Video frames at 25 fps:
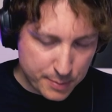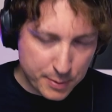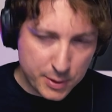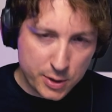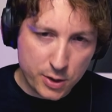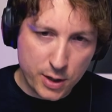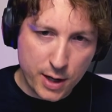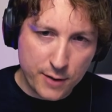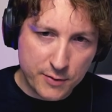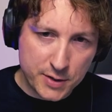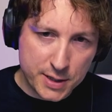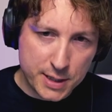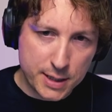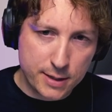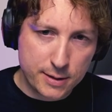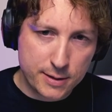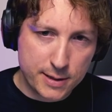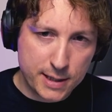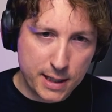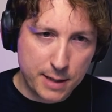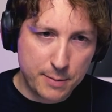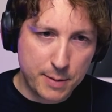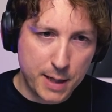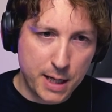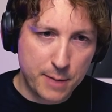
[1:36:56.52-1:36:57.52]
but do you ever
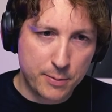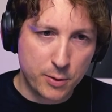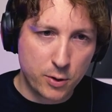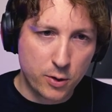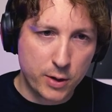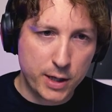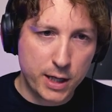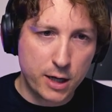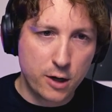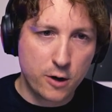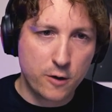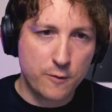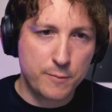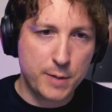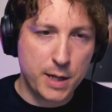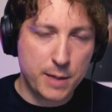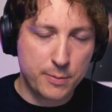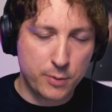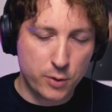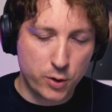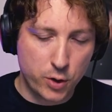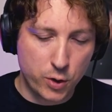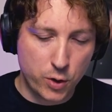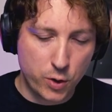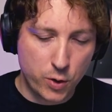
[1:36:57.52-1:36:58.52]
see people or hear of
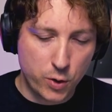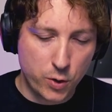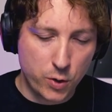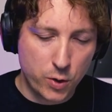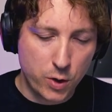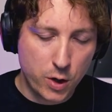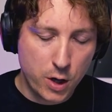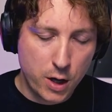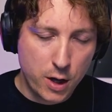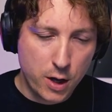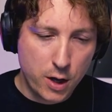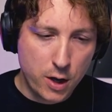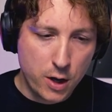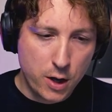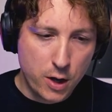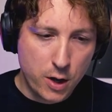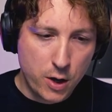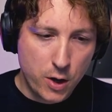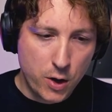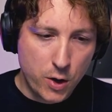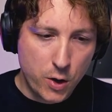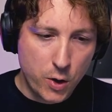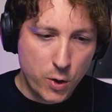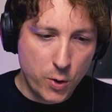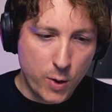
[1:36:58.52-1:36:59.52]
people who
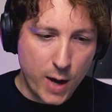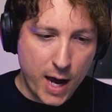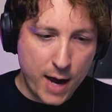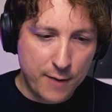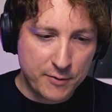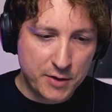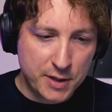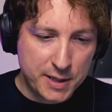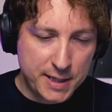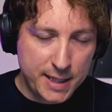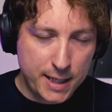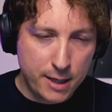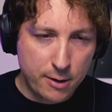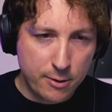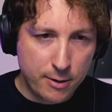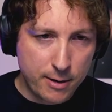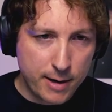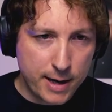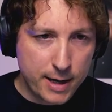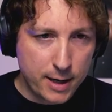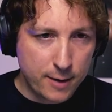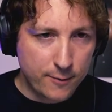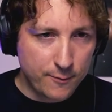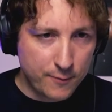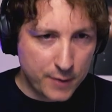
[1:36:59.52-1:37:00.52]
have
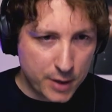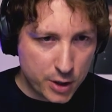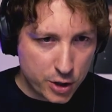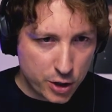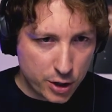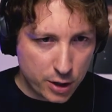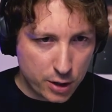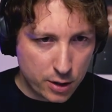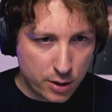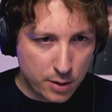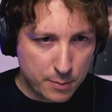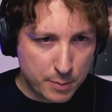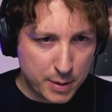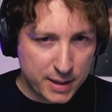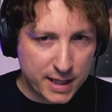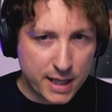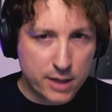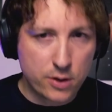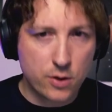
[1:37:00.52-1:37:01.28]
deteriorating vision, but they